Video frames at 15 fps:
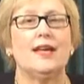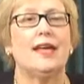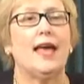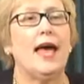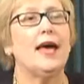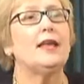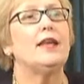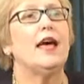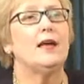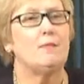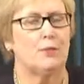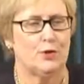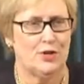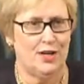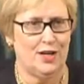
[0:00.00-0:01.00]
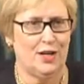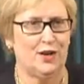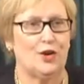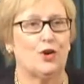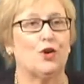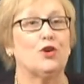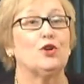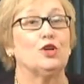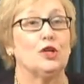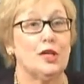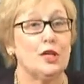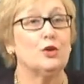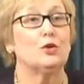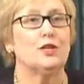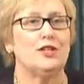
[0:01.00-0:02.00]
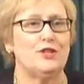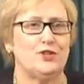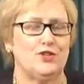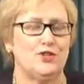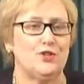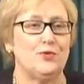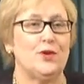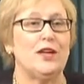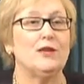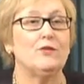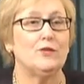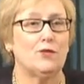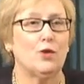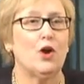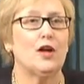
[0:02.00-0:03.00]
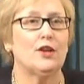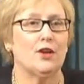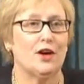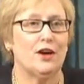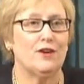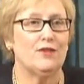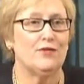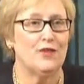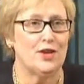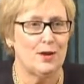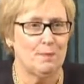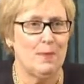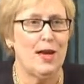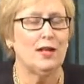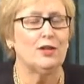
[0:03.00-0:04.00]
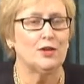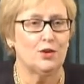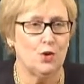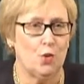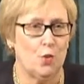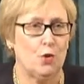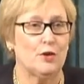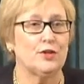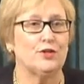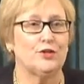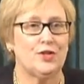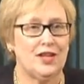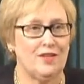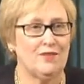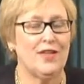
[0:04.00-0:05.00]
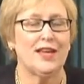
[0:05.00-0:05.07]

get a particular legal issue in front of the appellate court to see if